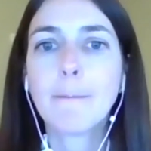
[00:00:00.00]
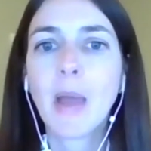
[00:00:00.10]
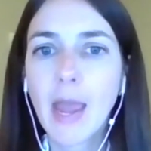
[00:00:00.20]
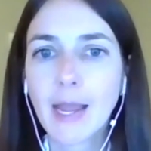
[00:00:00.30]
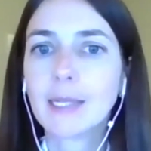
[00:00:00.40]

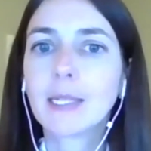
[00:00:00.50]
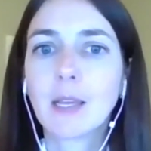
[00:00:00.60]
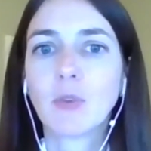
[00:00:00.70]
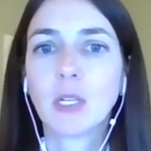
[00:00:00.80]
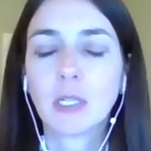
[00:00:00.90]
pace
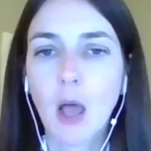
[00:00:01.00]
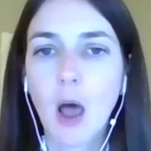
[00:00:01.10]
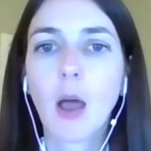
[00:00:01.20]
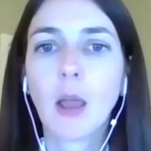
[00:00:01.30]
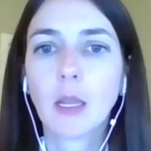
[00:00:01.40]
that we
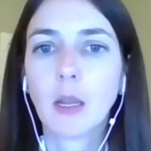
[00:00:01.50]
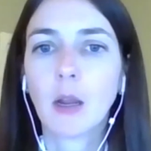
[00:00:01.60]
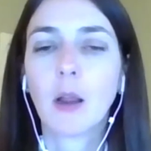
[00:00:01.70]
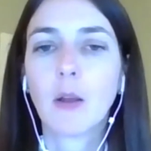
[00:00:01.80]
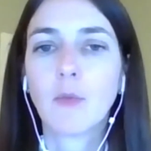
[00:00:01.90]
saw
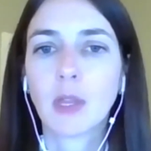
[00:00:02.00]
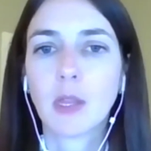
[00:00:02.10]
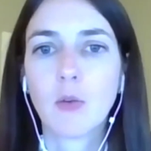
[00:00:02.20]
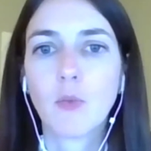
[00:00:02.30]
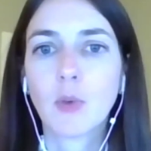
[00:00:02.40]
here with
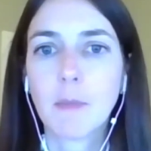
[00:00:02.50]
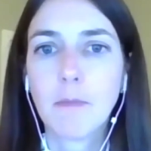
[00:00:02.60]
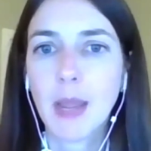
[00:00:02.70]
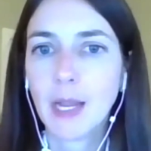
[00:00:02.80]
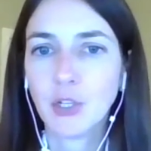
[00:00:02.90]
the
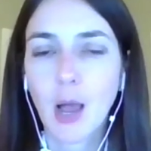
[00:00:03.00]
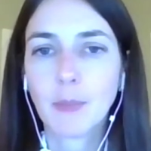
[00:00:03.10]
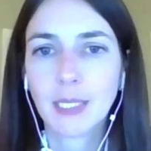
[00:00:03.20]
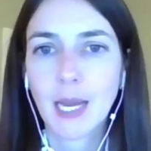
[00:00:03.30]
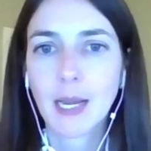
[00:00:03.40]
May
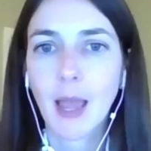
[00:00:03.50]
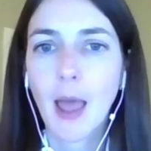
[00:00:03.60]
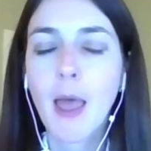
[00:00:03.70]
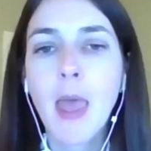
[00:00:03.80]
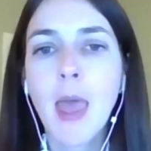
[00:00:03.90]
jobs data.